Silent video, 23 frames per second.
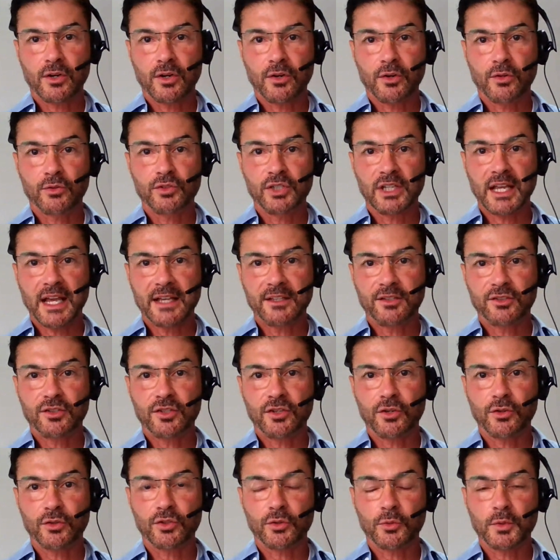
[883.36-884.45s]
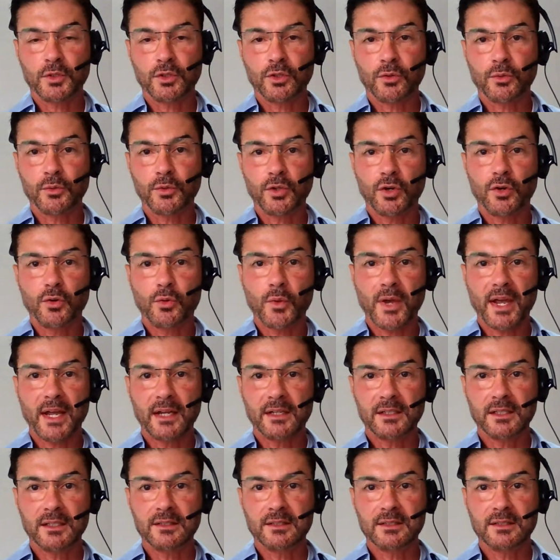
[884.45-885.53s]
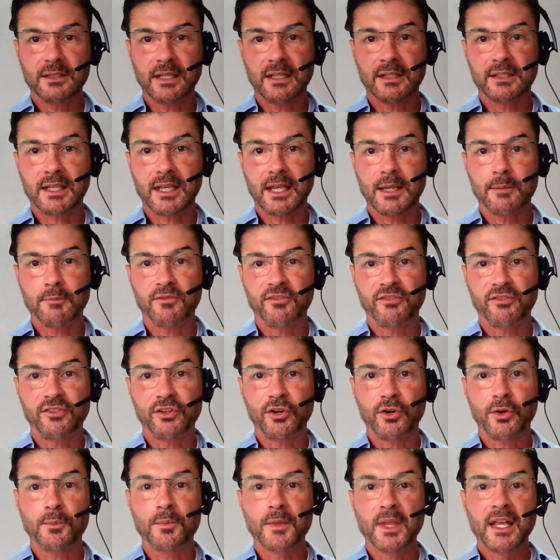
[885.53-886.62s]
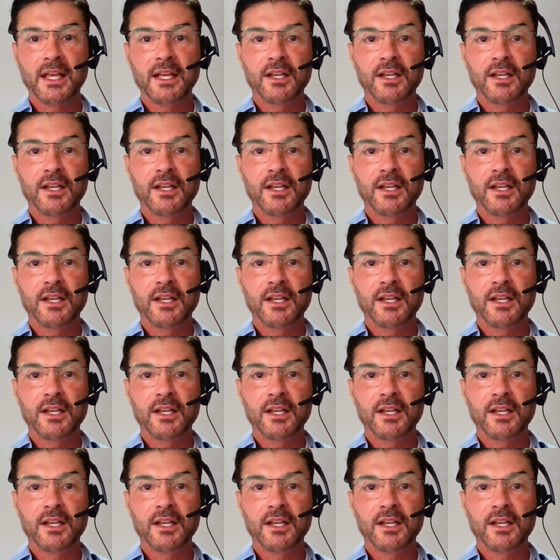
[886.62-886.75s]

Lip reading: ODS code, so we don't know where the incident came from.